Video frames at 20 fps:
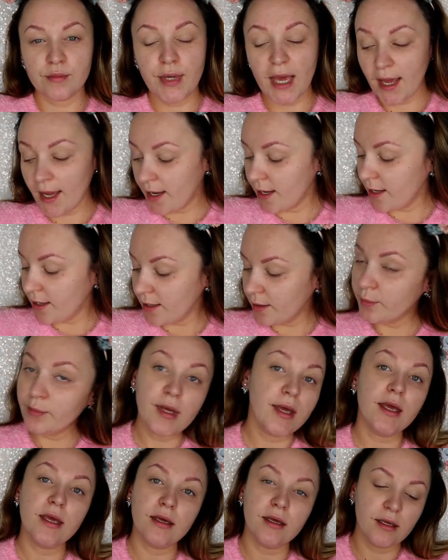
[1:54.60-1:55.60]

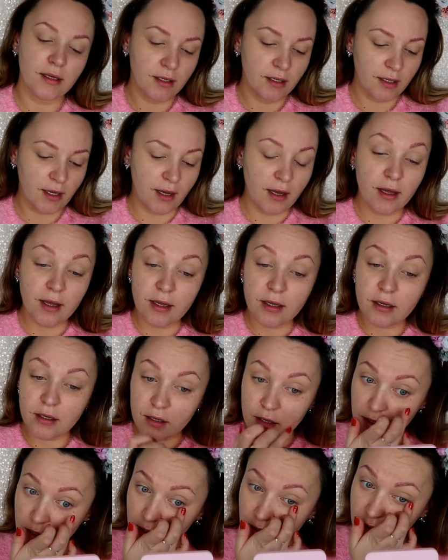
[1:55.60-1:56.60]
Baby, I'm
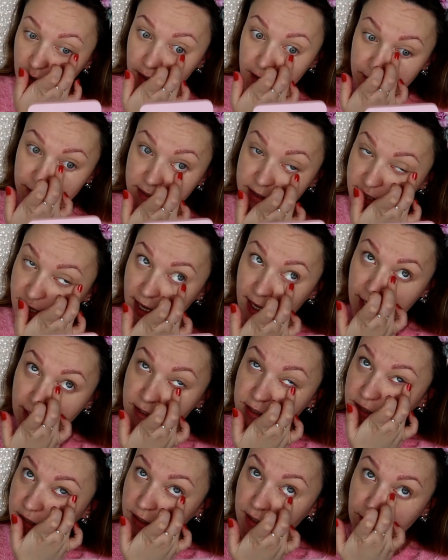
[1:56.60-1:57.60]

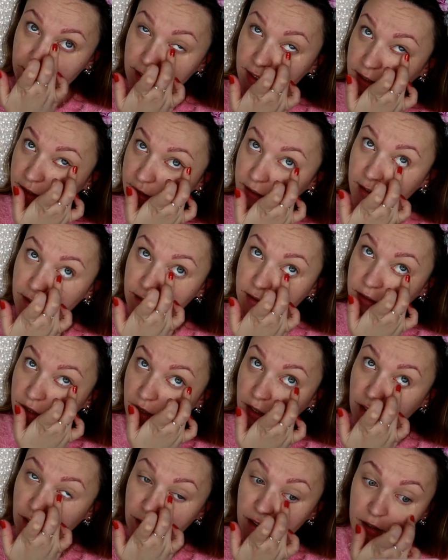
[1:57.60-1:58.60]
dancing in the
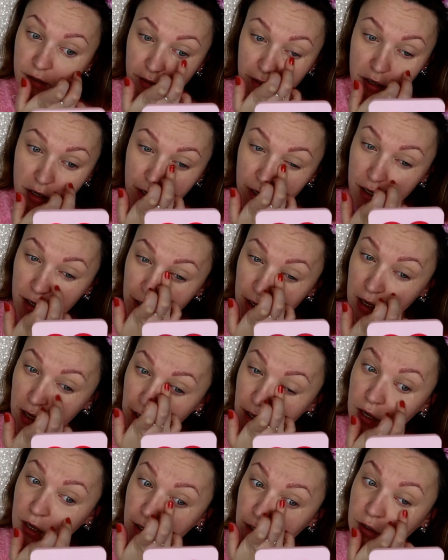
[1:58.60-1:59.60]
dark,
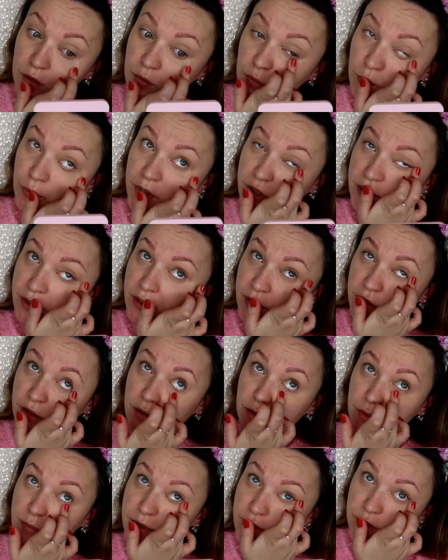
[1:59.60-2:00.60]
with
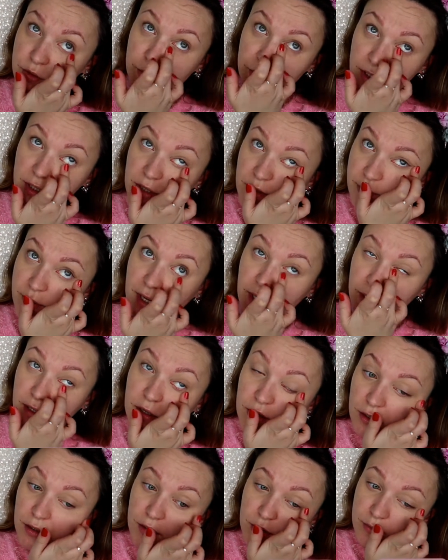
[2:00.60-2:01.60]
you between my
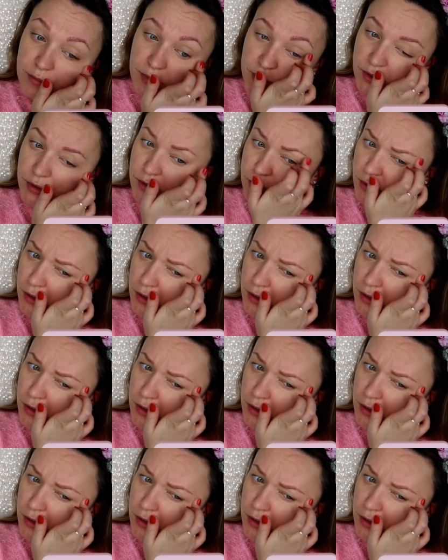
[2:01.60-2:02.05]
arms.